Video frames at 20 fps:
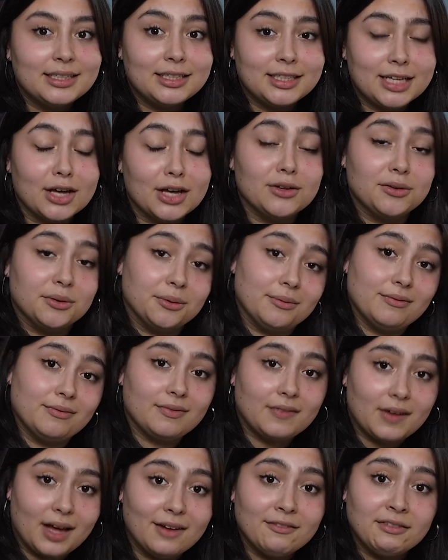tell you
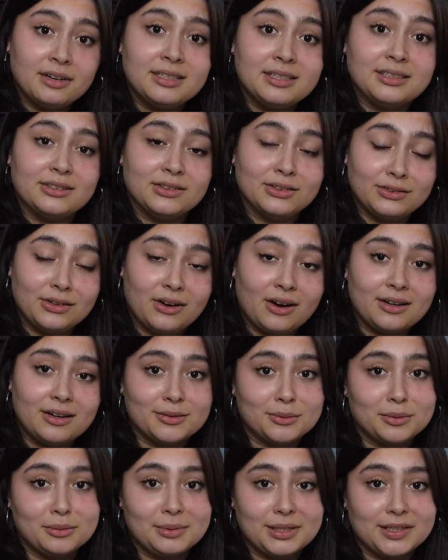every single song
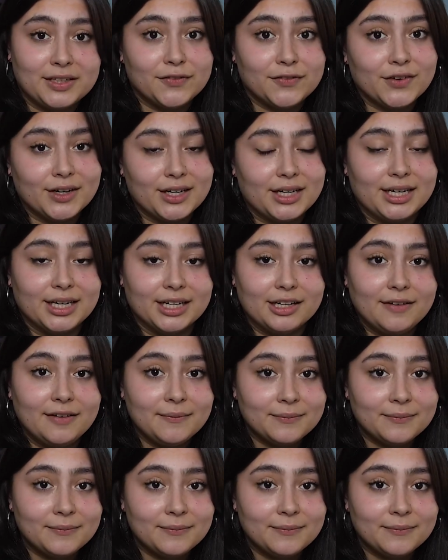because we'd be here for a year.